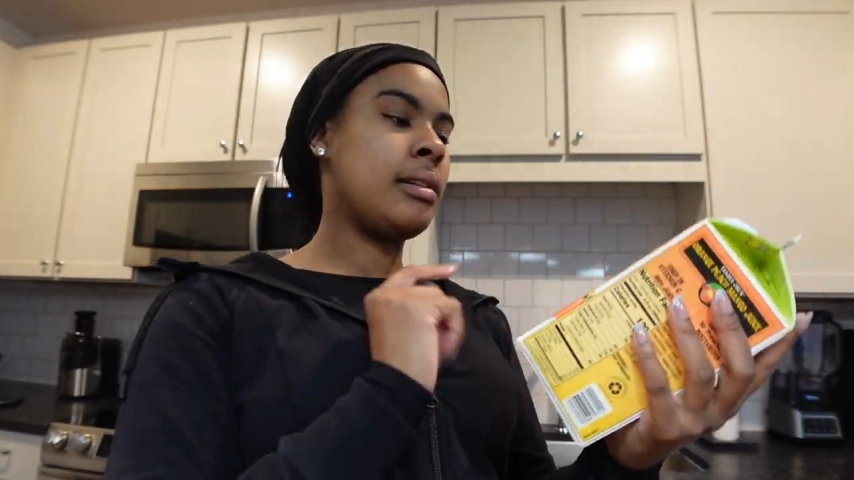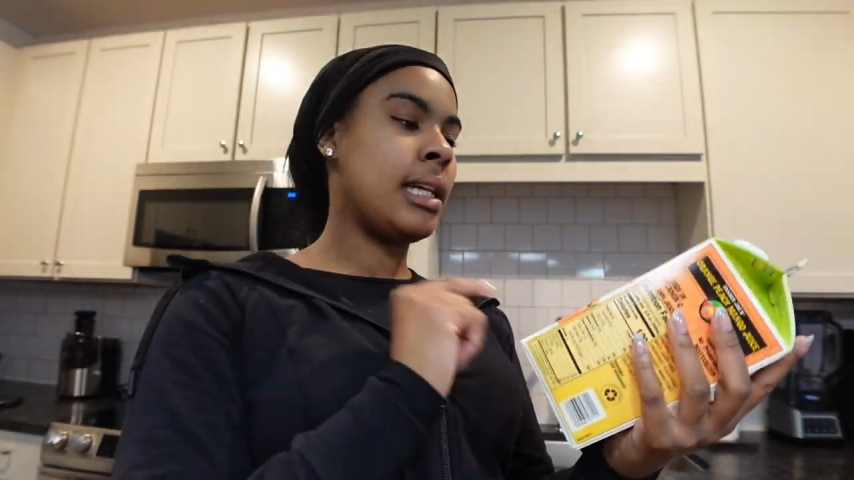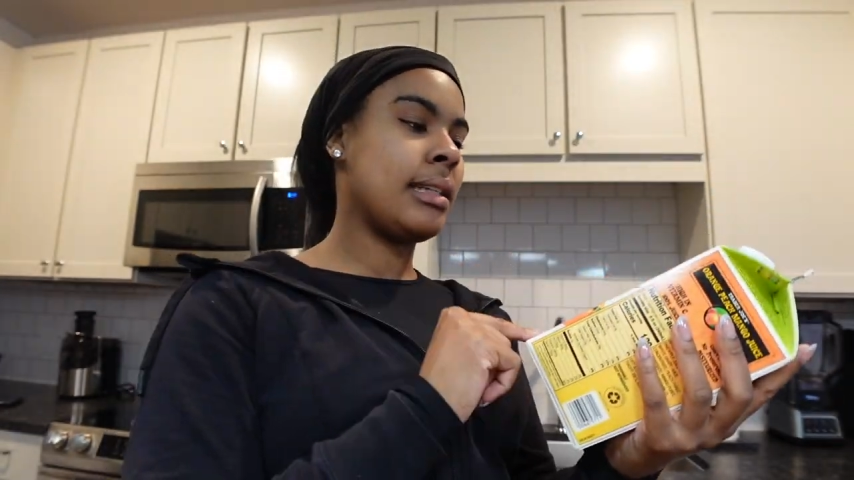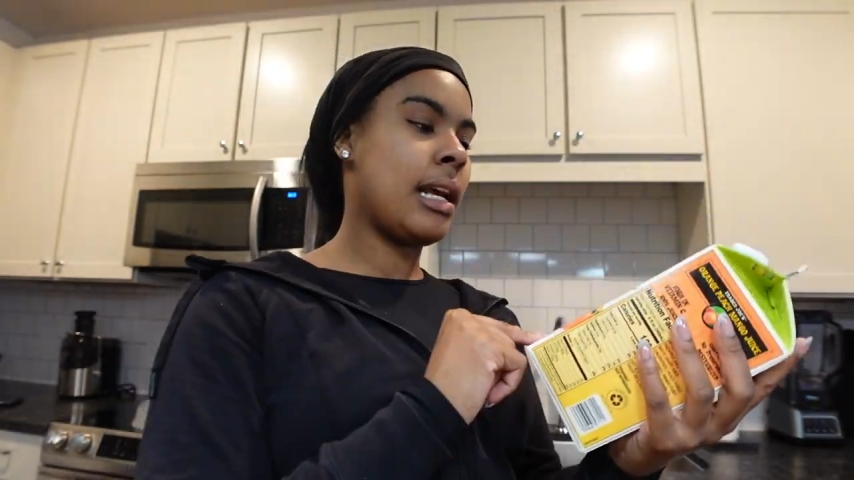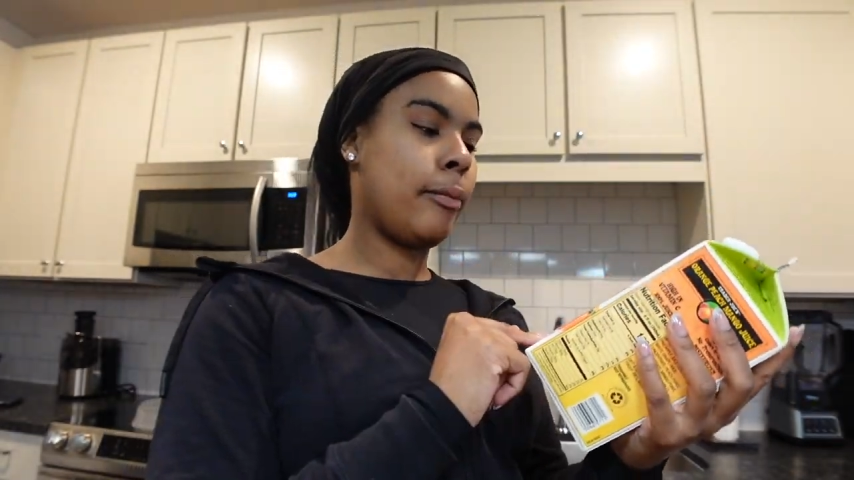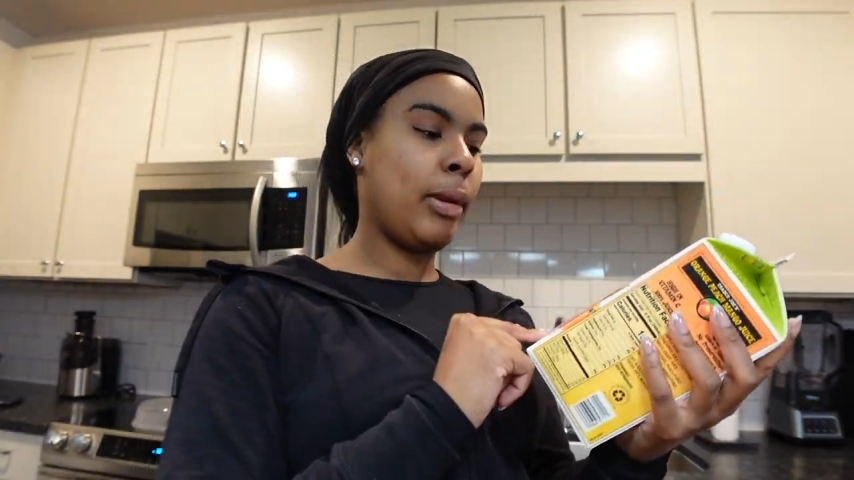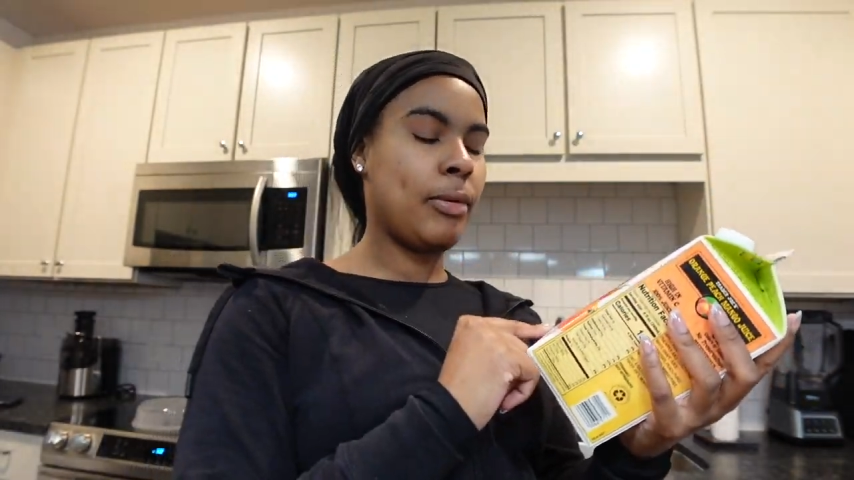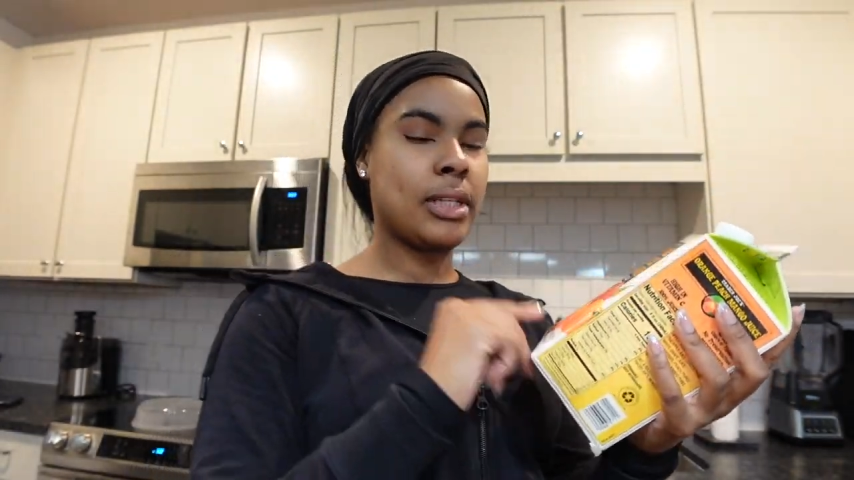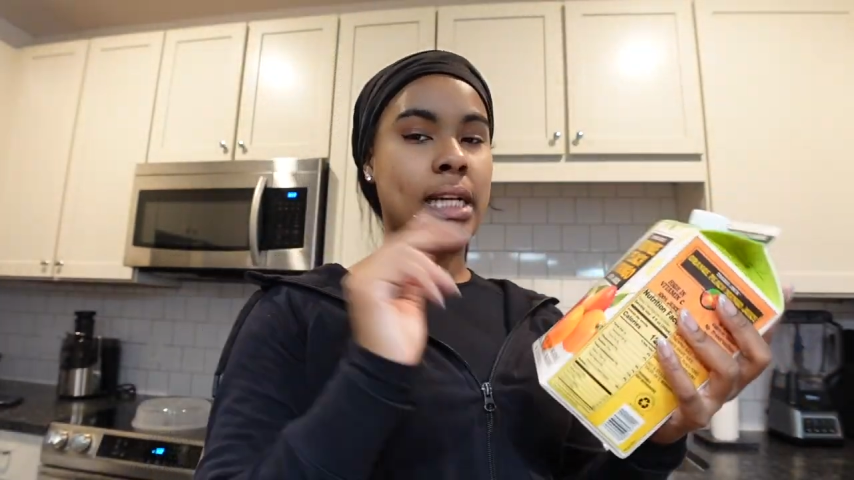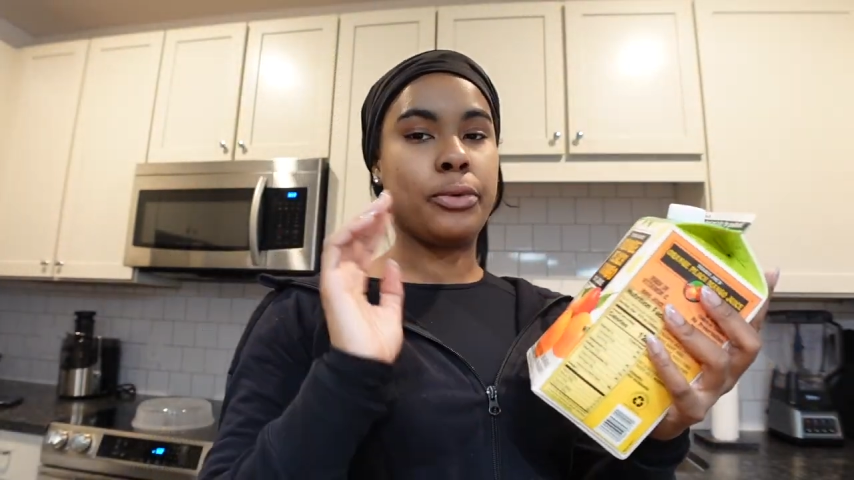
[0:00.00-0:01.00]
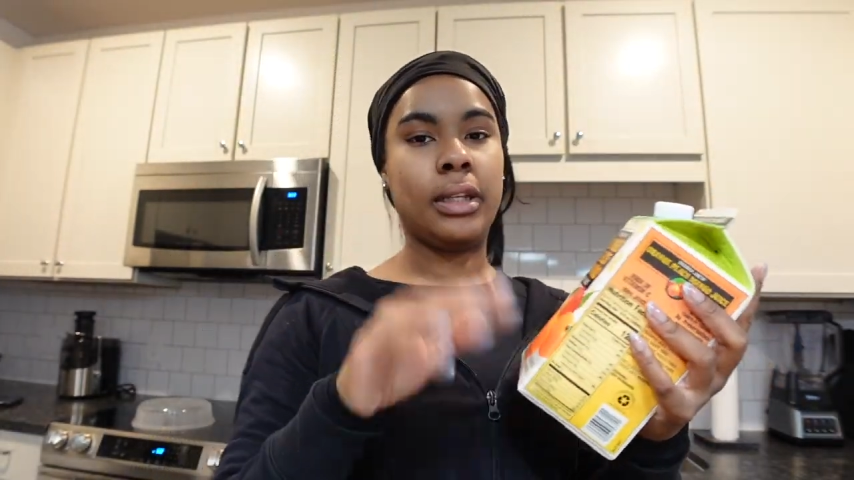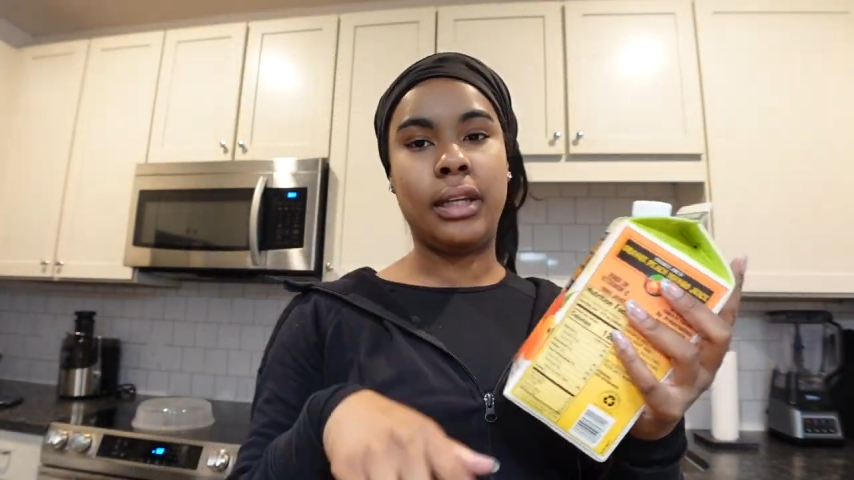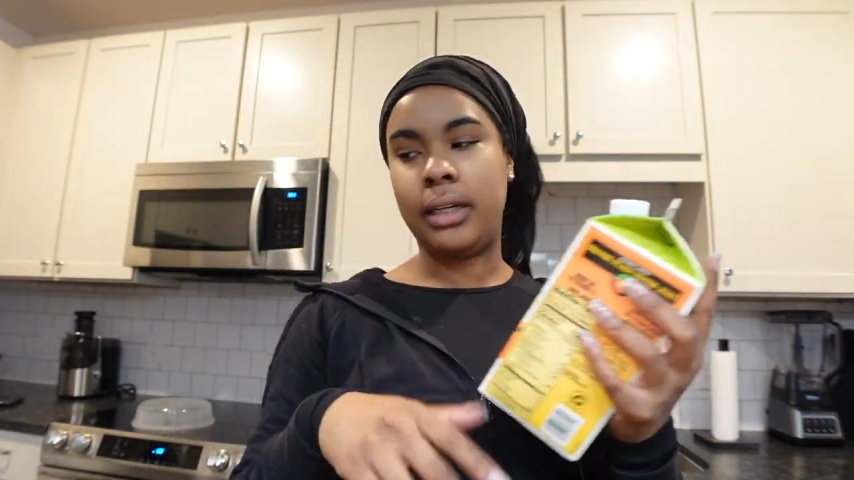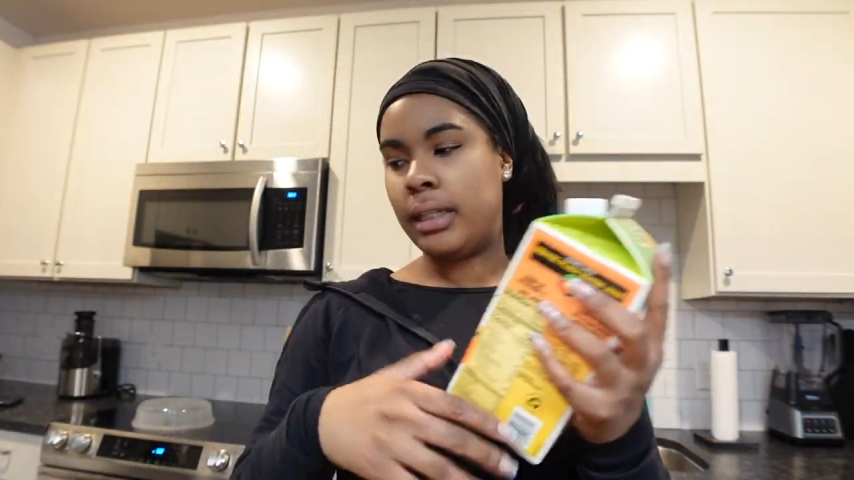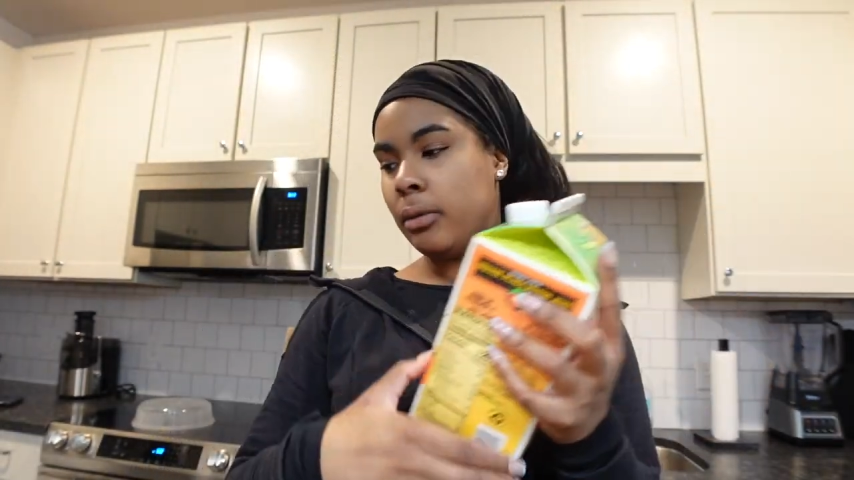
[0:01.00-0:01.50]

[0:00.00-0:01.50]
TikTok people say it's really good.